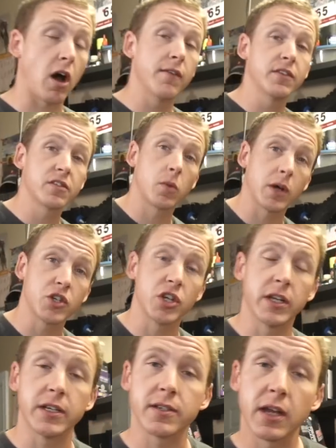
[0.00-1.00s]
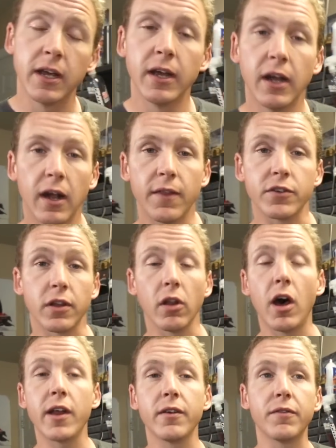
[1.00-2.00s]
obvious question is, there's a
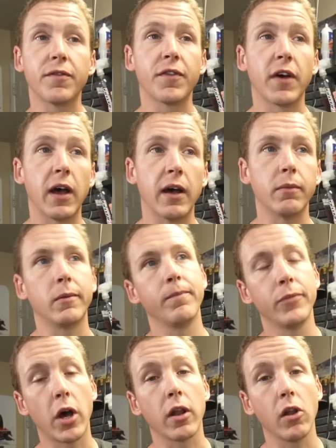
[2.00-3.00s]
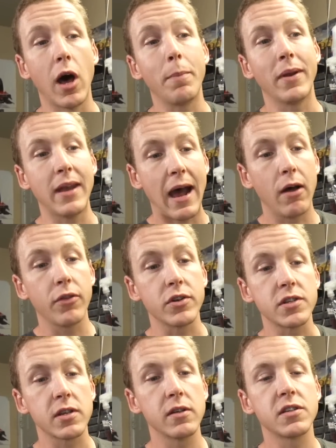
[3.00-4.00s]
lot of, well, not a lot, but now
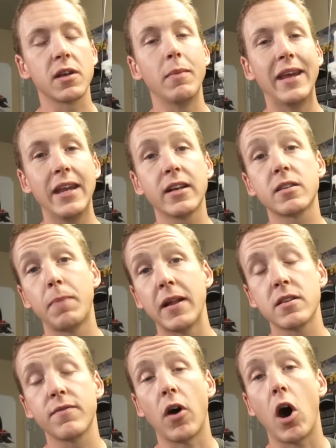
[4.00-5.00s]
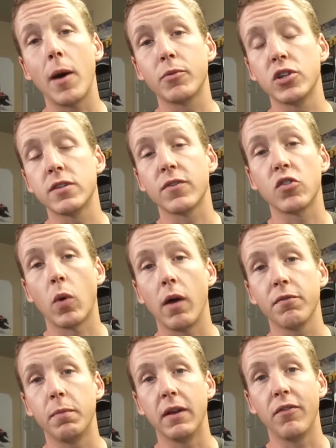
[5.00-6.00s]
there's some inexpensive options for
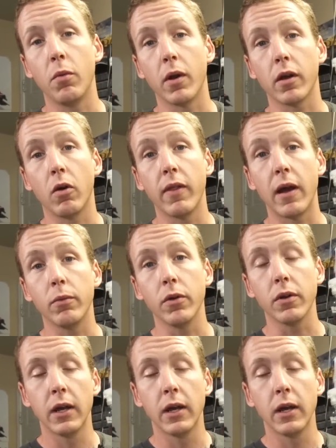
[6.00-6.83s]
12-speed if you want to go that route.